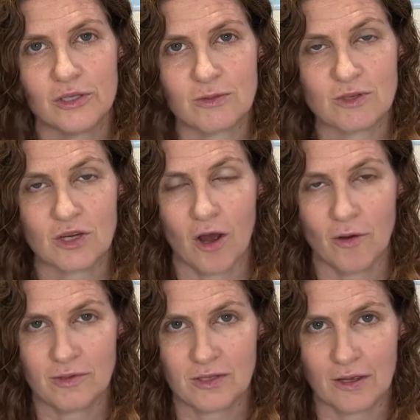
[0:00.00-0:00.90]
which I
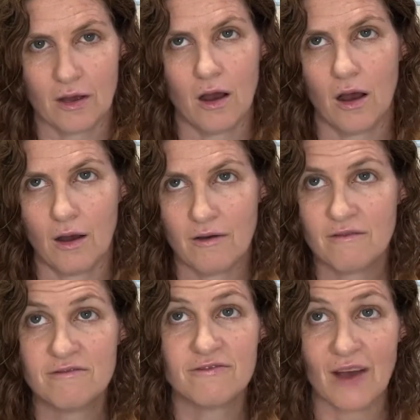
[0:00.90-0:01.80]
was like, oh,
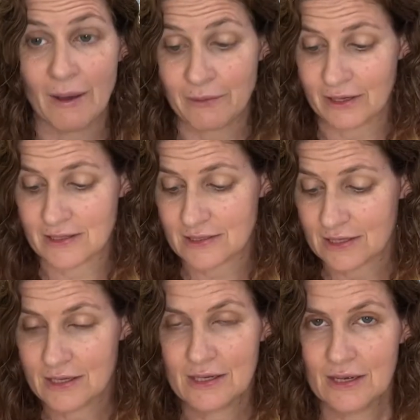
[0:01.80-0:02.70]
fabulous
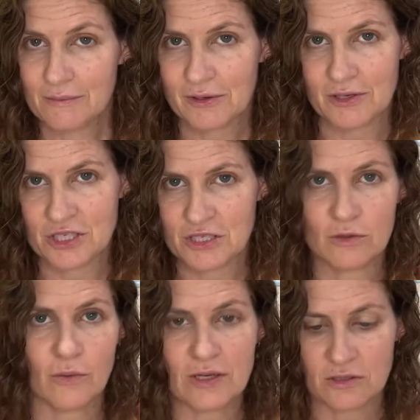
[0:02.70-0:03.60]
because she's
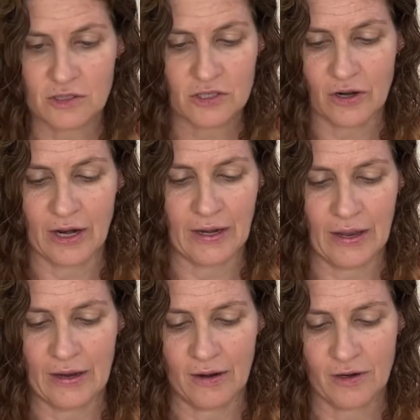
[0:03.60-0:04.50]
always on a screen,
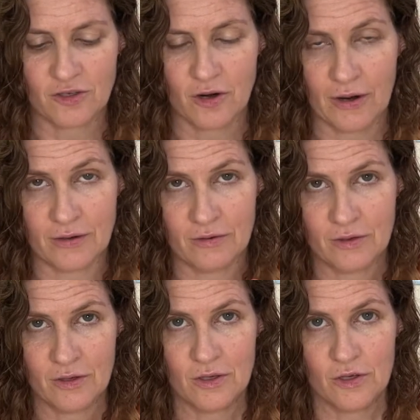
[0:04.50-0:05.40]
and I try and
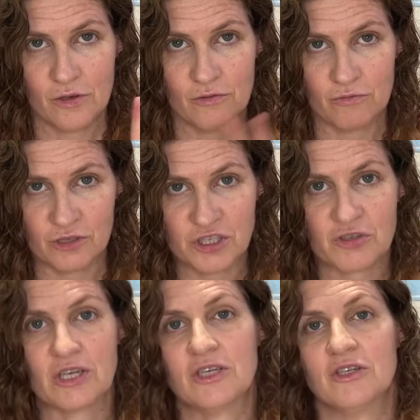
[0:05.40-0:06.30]

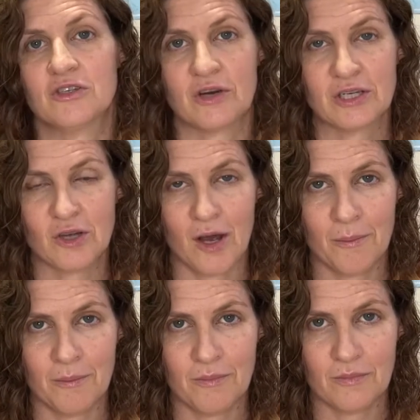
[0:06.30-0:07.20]
restrict her screen
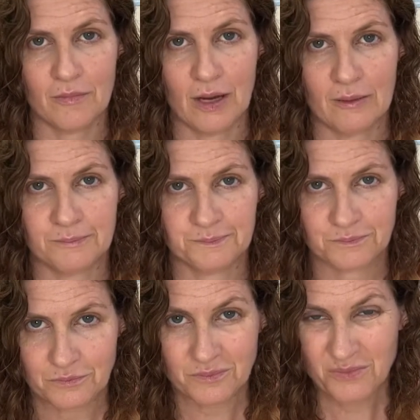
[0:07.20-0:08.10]
time
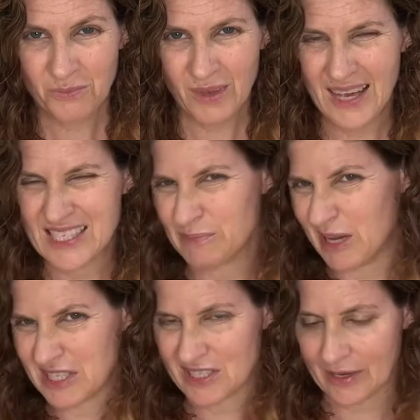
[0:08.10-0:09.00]
as
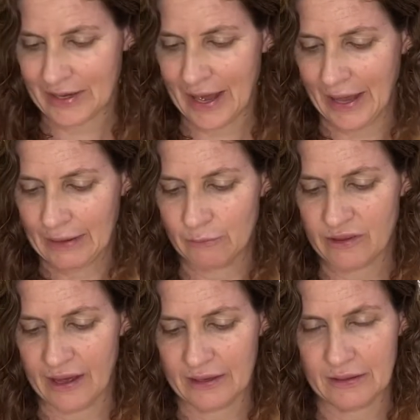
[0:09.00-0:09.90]
much as I can without